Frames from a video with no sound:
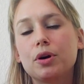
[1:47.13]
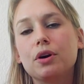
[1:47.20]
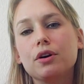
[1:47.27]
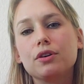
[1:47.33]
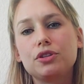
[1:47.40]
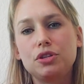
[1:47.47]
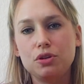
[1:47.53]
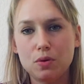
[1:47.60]

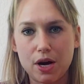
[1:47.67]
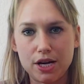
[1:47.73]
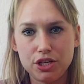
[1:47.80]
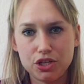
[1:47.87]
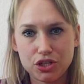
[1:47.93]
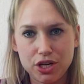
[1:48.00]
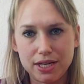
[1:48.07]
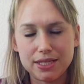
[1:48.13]
per two
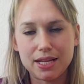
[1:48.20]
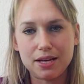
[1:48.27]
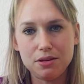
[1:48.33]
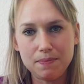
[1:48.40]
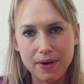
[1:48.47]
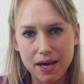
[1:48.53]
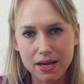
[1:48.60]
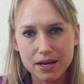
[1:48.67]
ice trays that
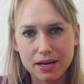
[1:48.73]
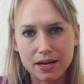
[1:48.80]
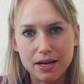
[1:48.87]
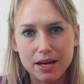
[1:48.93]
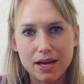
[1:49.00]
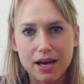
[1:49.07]
you make.